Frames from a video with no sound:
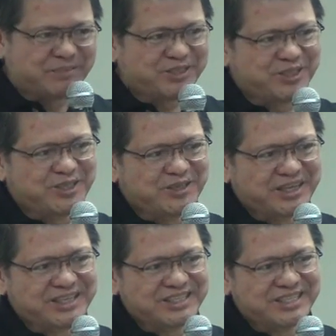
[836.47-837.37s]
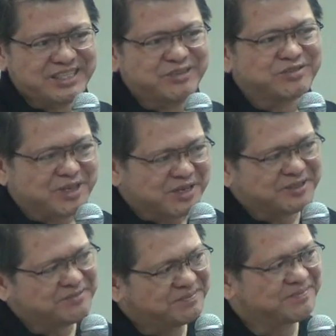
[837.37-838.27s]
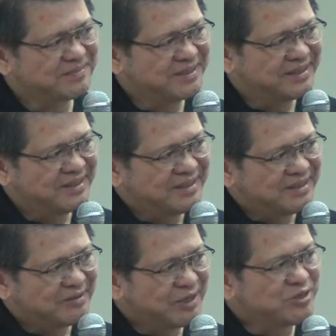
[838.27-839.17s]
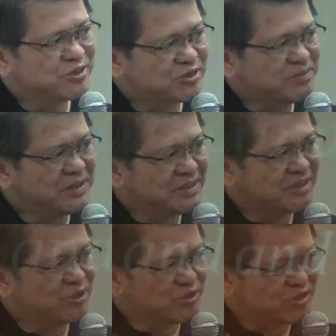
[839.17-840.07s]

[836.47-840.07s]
But you know, an achiever, one who's committed to